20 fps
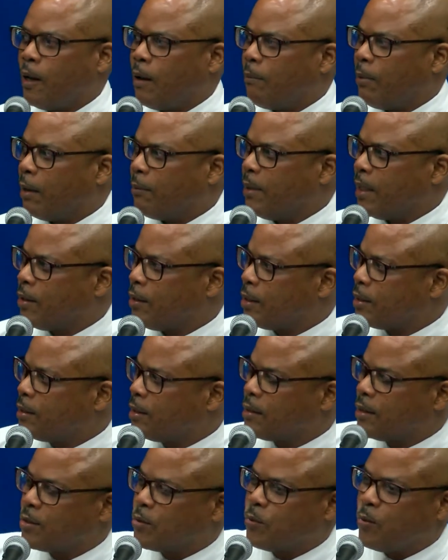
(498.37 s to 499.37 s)
But because
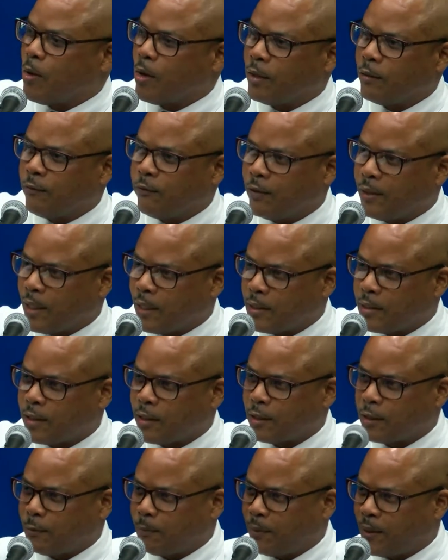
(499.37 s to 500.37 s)
this is one
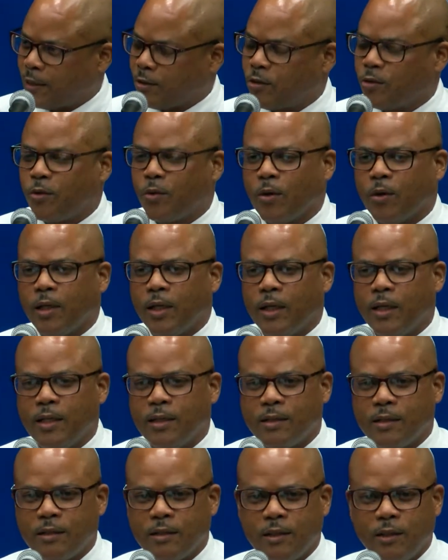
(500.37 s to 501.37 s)
financial space through the
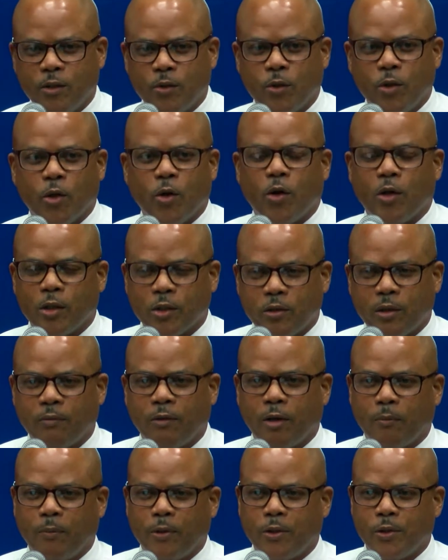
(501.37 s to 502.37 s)
ECCU, you also have
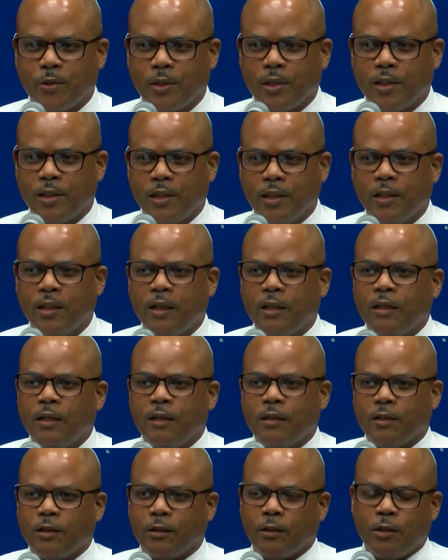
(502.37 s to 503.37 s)
the opportunity
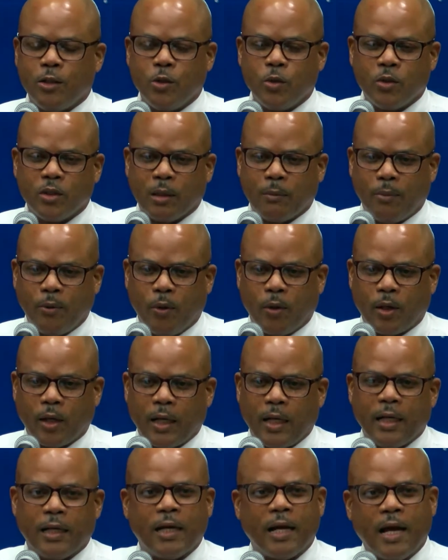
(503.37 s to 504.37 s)
to use a broker
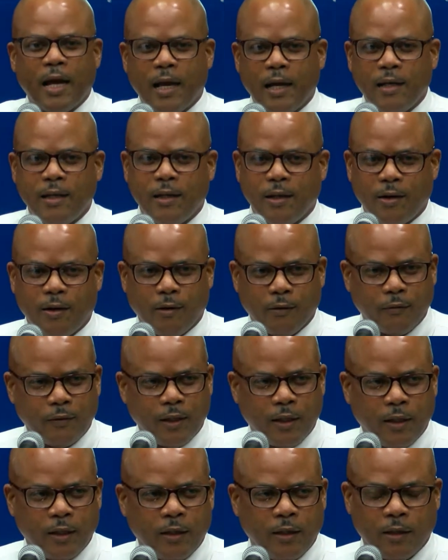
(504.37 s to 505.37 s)
in any of
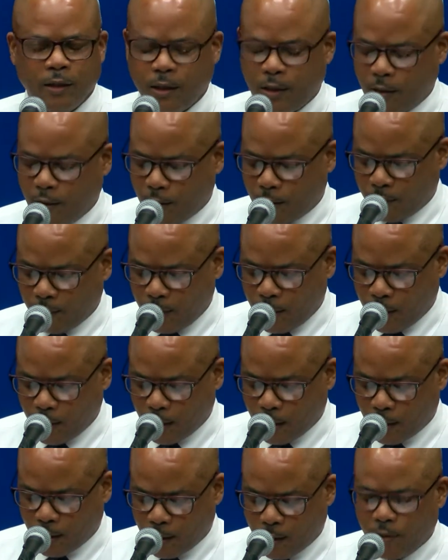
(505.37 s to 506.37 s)
the
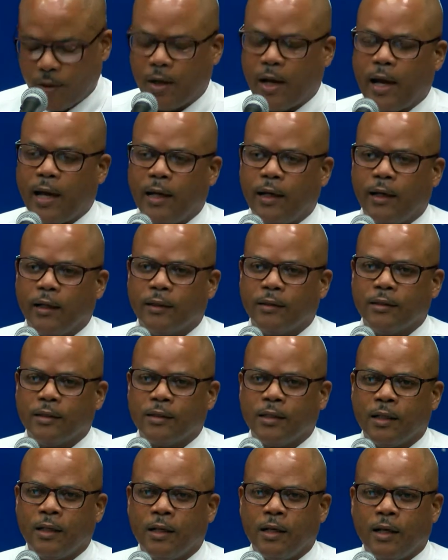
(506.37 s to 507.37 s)
other
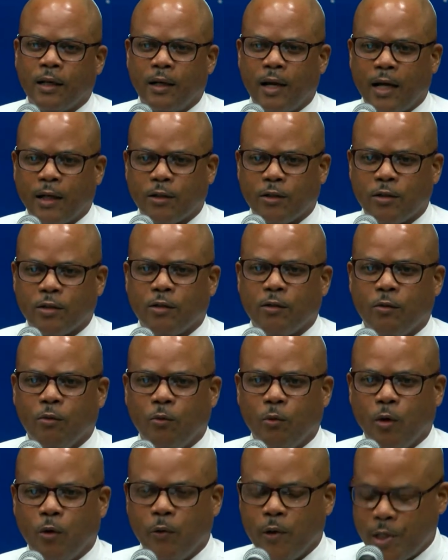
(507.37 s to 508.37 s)
islands that
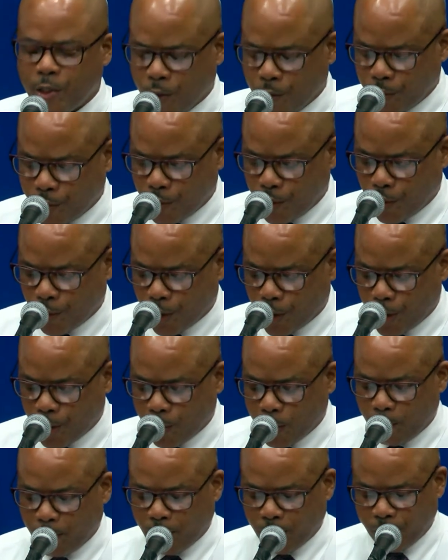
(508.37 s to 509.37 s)
would reach out to you or you
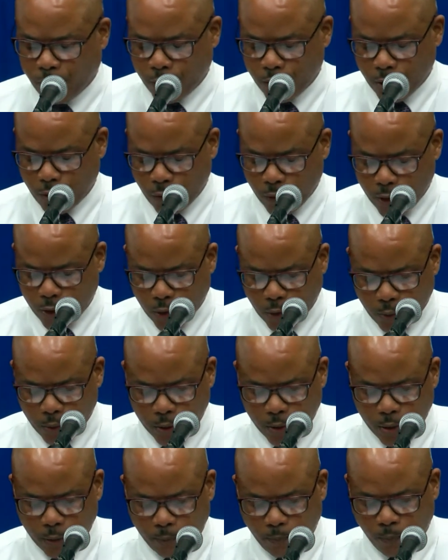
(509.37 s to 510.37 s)
would prefer to reach out
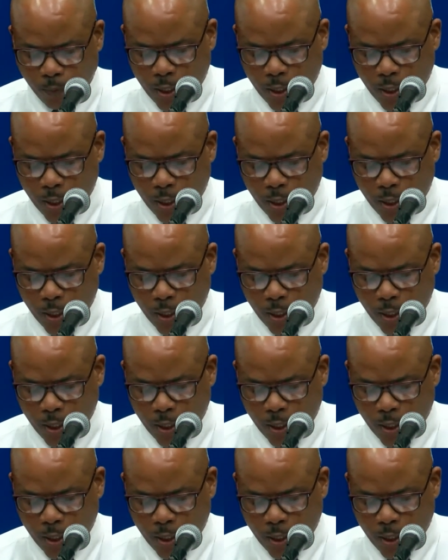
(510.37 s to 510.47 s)
to.